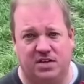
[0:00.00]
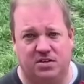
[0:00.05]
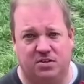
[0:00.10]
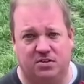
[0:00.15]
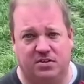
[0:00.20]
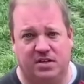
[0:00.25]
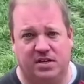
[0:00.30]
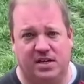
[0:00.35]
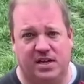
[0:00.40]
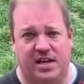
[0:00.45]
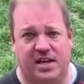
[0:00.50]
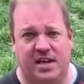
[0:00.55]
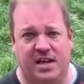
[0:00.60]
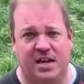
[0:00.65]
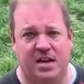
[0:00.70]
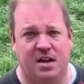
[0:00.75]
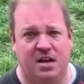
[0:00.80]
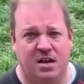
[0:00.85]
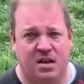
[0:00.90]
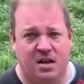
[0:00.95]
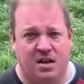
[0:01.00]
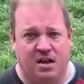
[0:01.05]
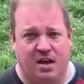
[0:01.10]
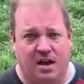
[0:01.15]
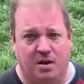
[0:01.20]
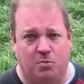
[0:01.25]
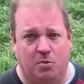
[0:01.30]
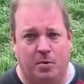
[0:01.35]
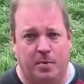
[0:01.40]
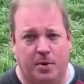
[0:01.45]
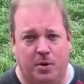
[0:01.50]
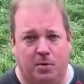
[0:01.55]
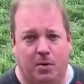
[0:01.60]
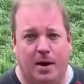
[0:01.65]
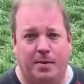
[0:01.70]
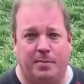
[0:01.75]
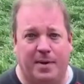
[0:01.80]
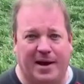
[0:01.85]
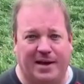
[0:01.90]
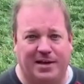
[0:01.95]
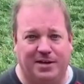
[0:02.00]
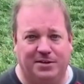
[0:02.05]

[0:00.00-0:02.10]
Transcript: turkey in, and we'll be right back.